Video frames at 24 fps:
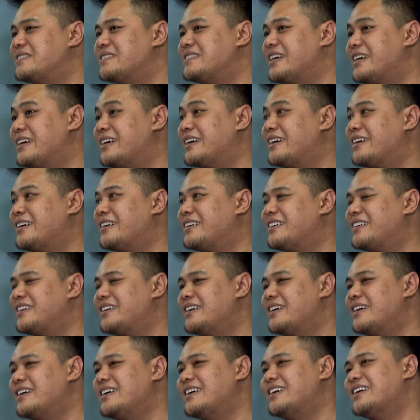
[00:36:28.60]
Yeah.
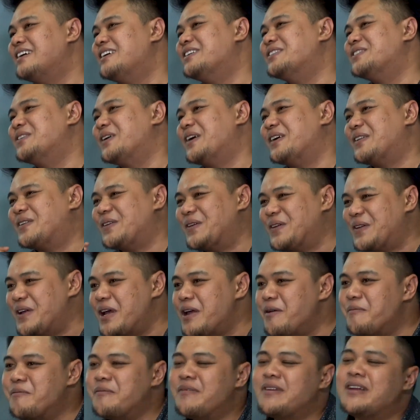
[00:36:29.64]
So I told
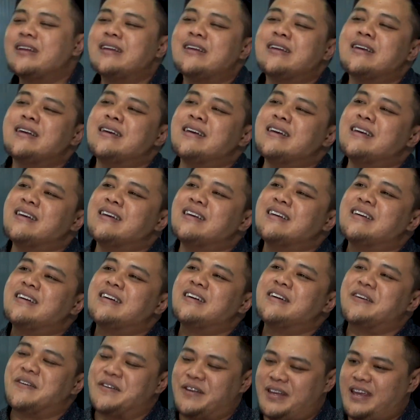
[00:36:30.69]
him,
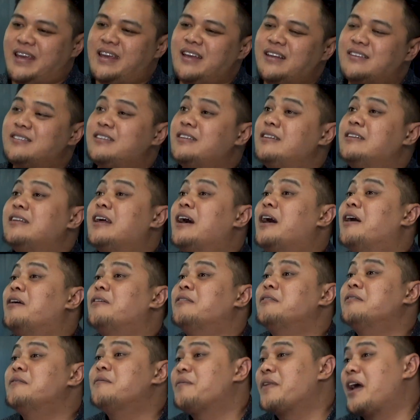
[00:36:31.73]
okay, sit
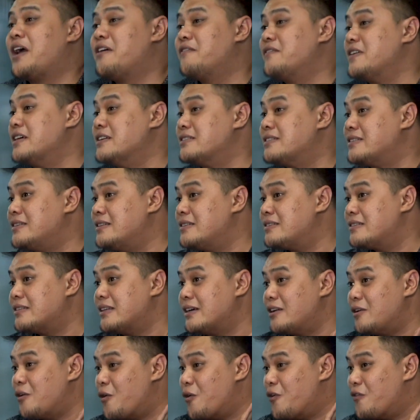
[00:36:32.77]
down. I've
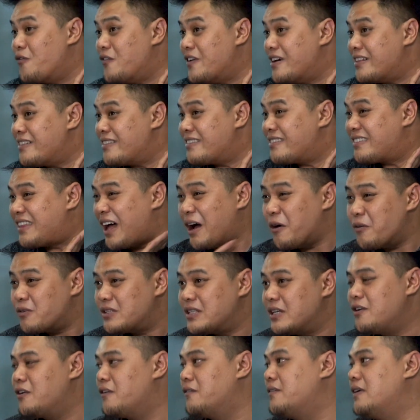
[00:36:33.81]
assisted over
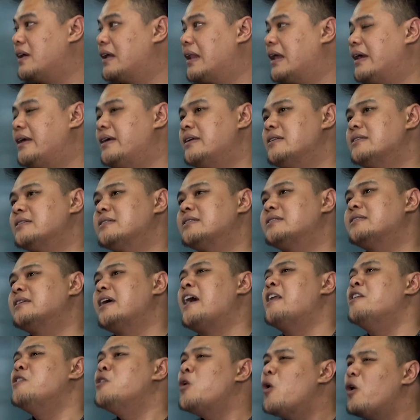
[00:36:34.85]
1,000 of our clients,
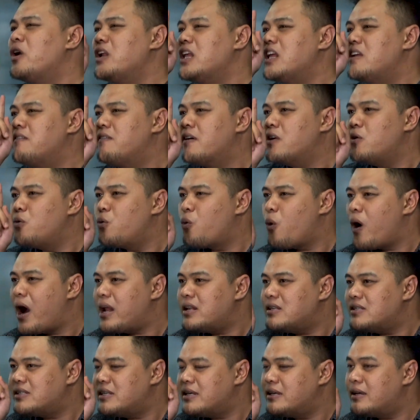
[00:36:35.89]
and not even
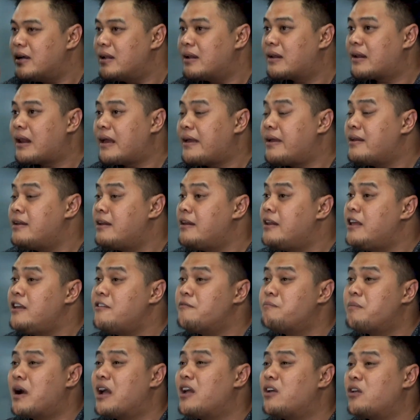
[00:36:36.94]
one single client
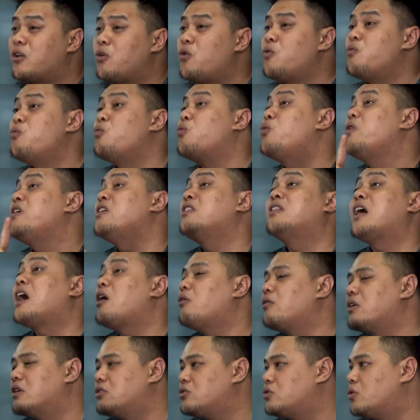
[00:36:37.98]
leave my room
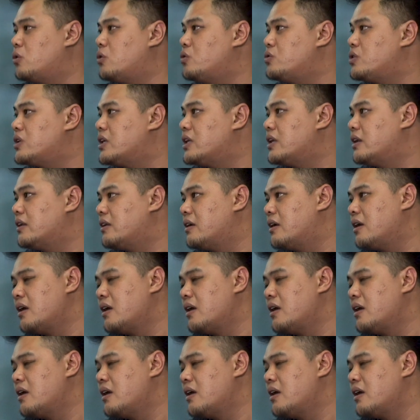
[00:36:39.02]
without a solution.